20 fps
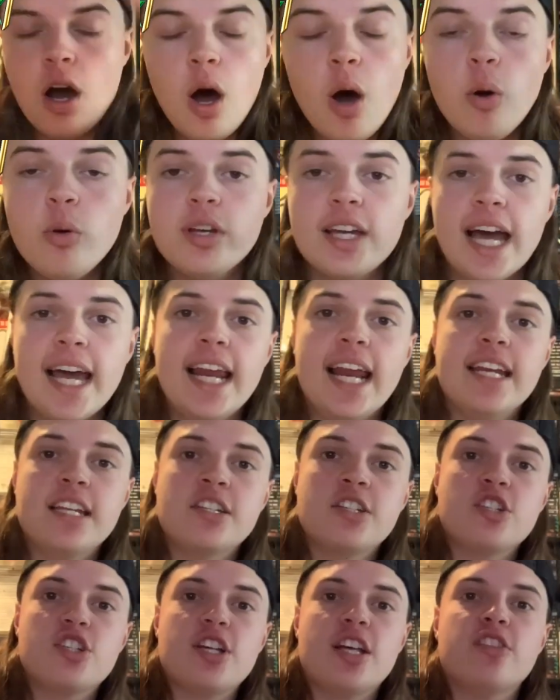Okay,
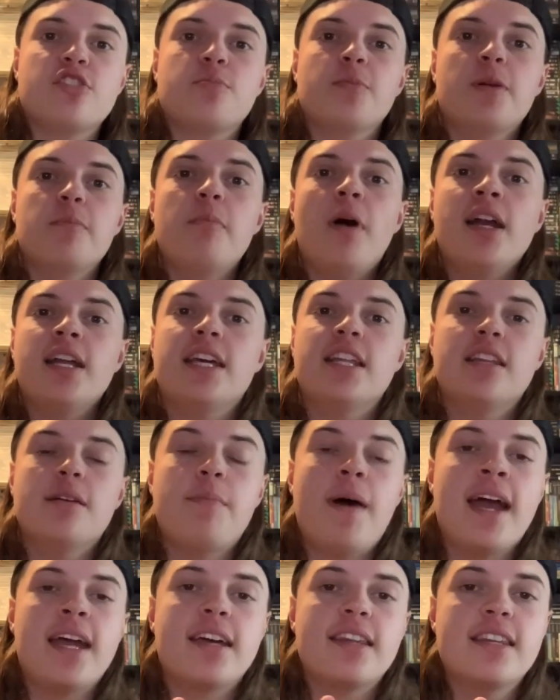ladies and gentlemen, Money in the
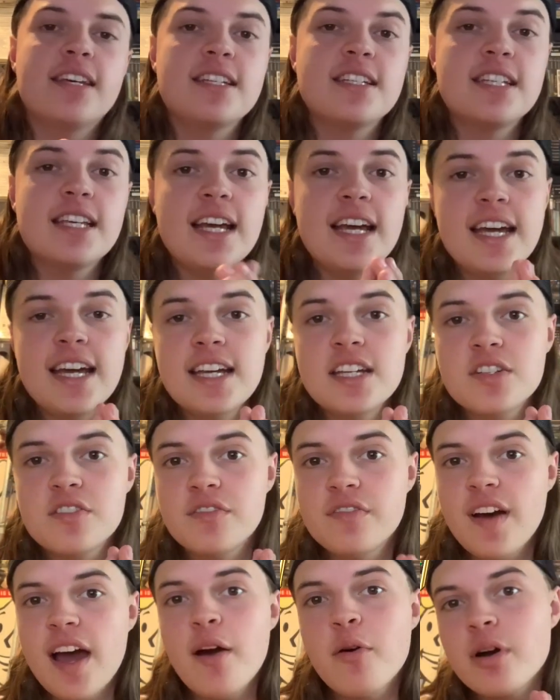Bank this year is
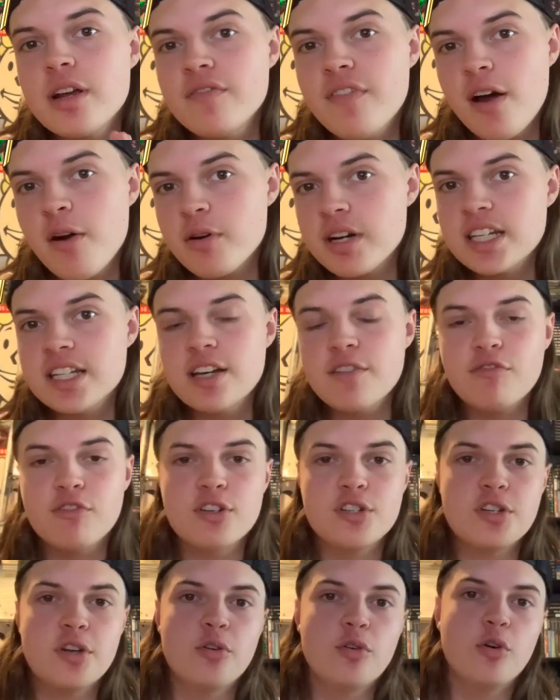very, very
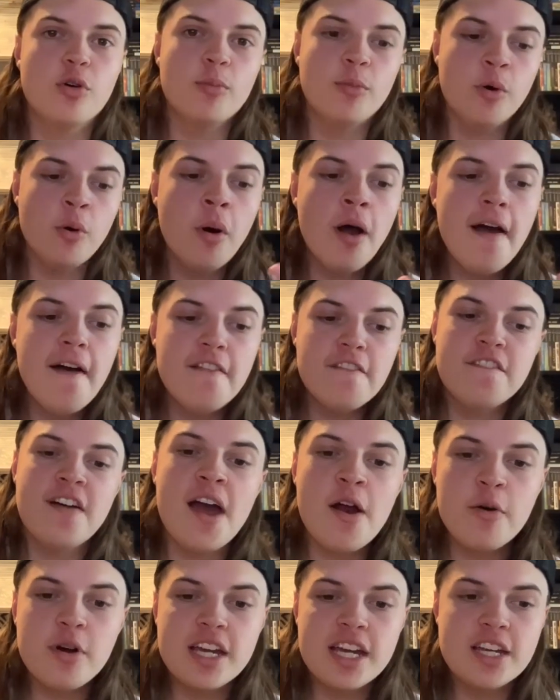different to normal.
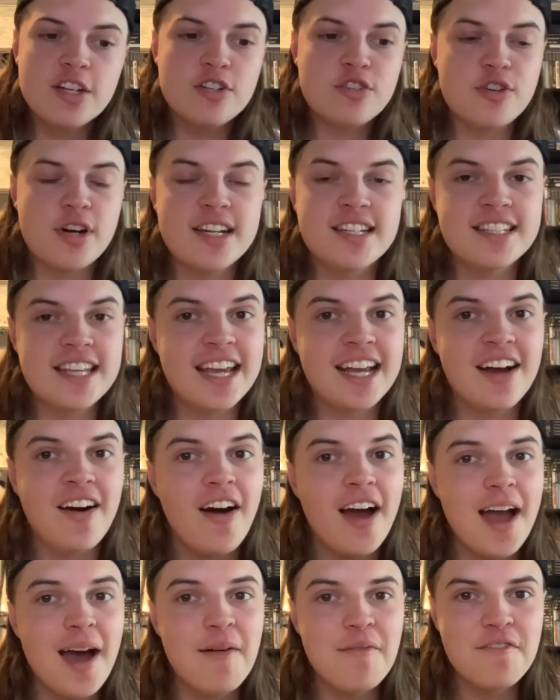Very interesting.
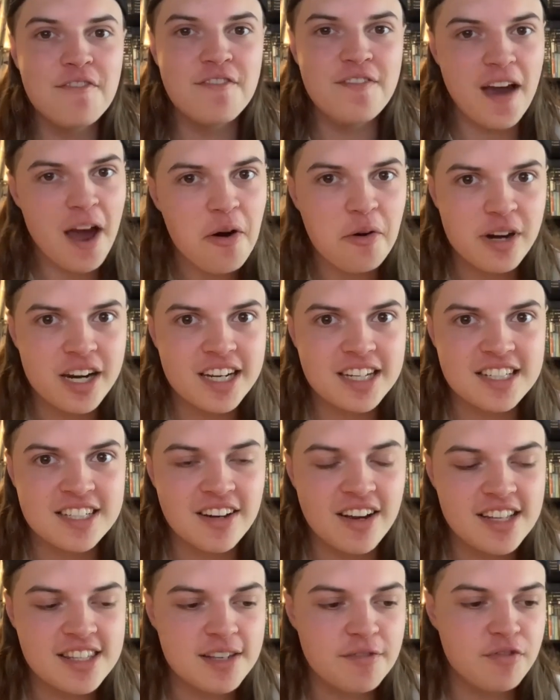I am very
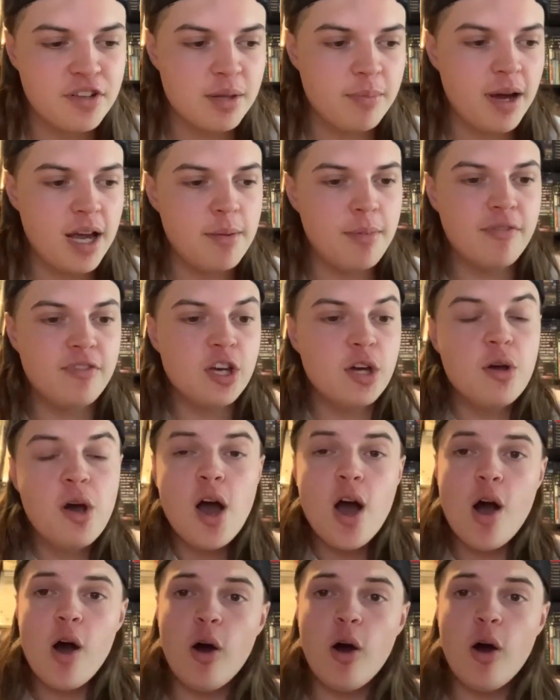excited for the pay-per-view.